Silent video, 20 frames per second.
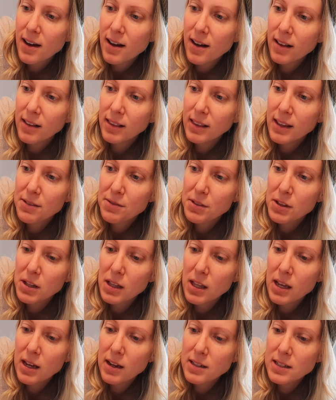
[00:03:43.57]
I'll leave the
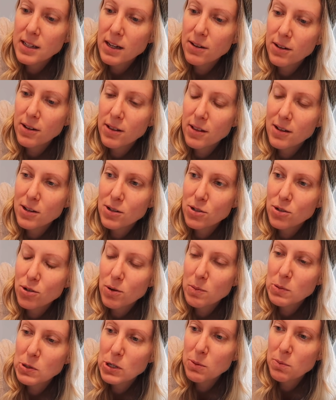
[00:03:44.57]
link down in the
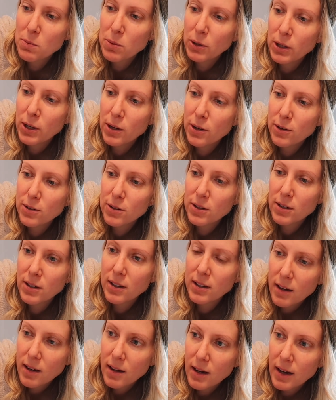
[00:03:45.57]
description below.
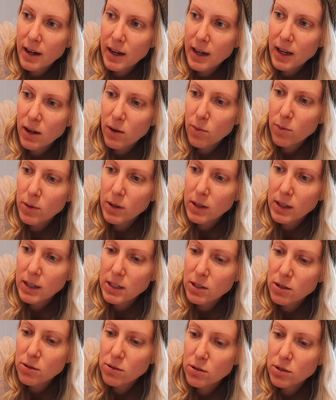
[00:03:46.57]
I really
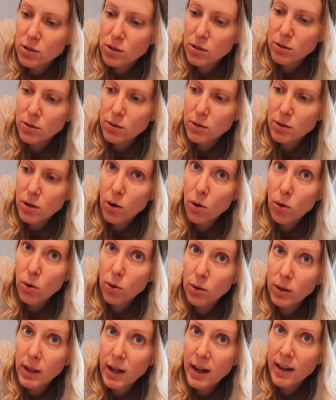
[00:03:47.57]
don't do a
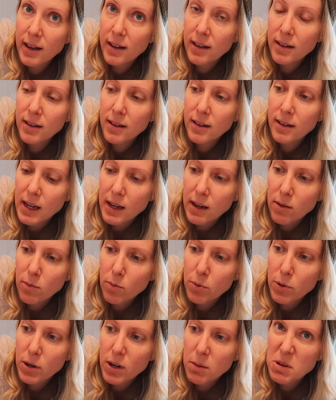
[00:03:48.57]
whole lot. I
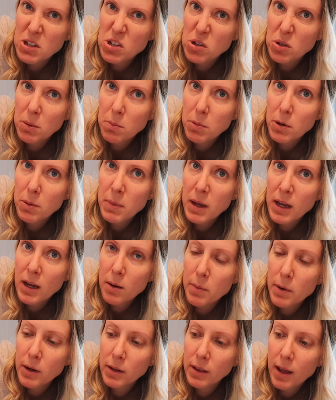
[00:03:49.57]
pretty much only put
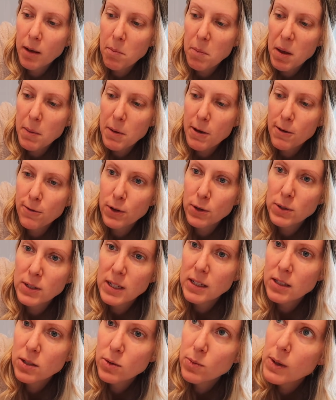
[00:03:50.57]
makeup on like maybe a few
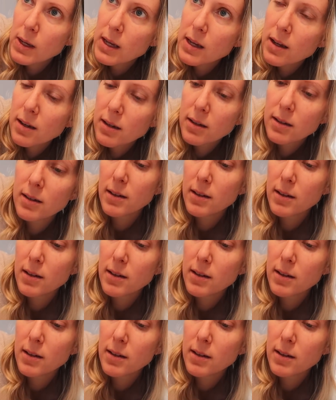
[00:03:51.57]
days a week.